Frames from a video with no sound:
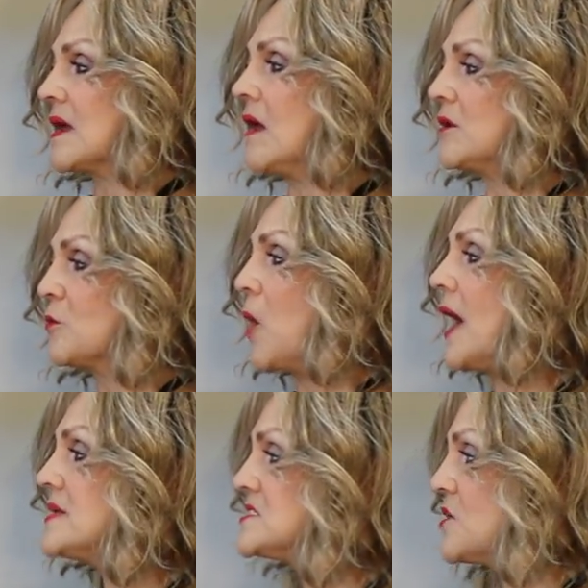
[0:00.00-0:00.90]

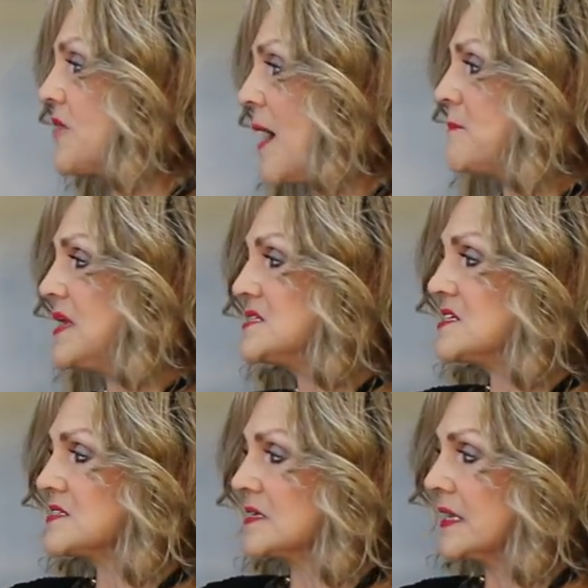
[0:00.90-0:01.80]
color-wise, so that means
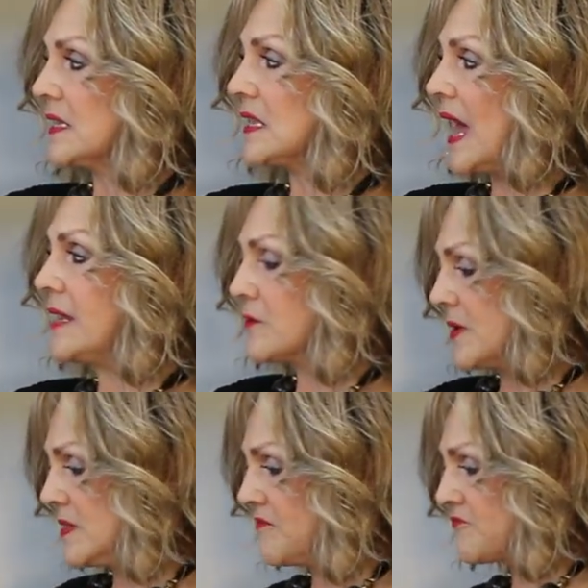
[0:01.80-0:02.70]
it's a little lighter
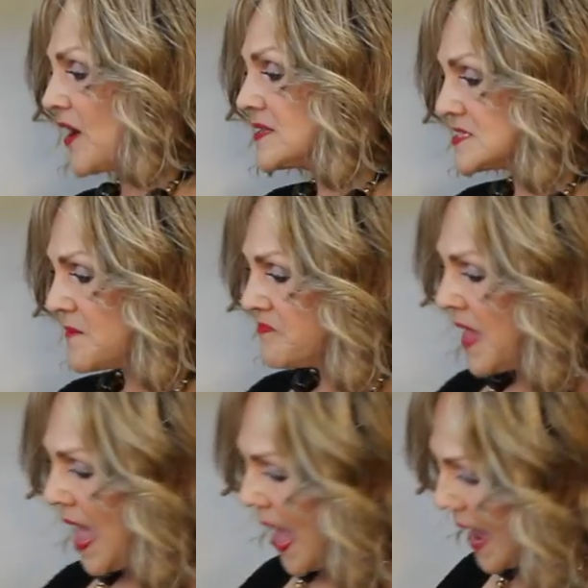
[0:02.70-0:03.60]
in the front
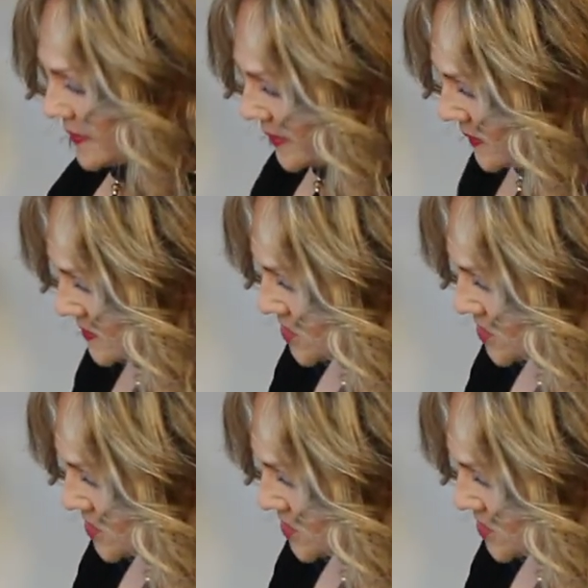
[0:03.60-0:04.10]
and a little